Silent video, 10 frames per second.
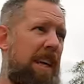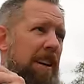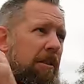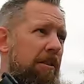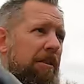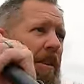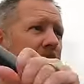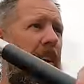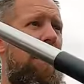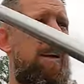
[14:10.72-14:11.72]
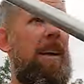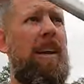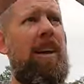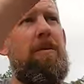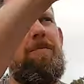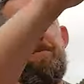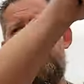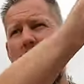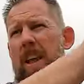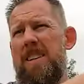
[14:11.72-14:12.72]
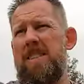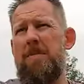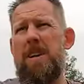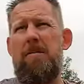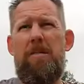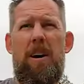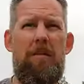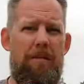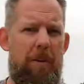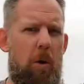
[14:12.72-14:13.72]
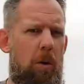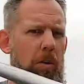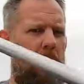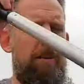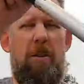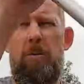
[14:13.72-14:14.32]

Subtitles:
eagles, something of a vole. I